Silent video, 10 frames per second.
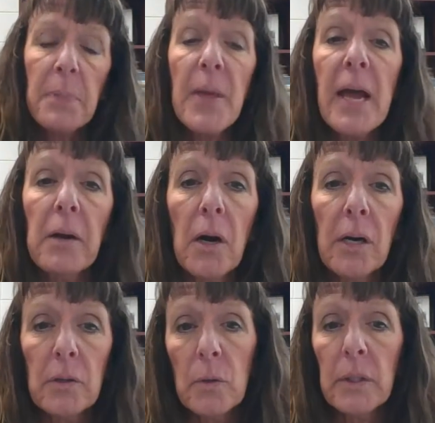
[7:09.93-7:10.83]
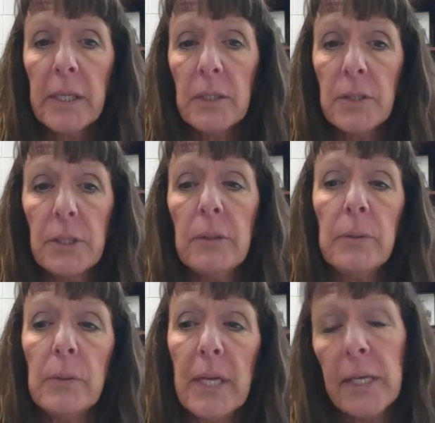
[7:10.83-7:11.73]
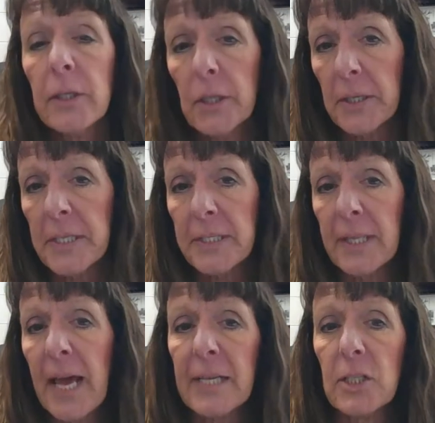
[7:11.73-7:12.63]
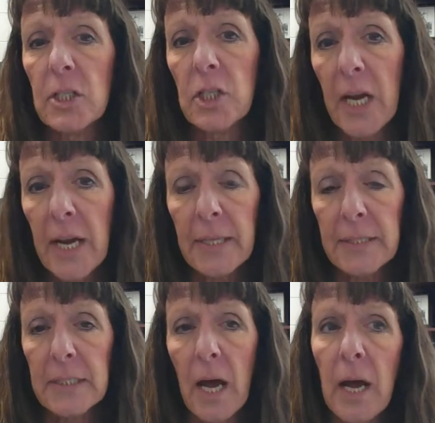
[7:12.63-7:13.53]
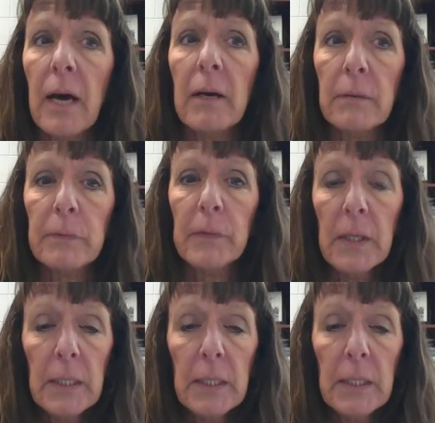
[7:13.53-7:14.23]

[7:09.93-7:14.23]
that are going to increase that chance of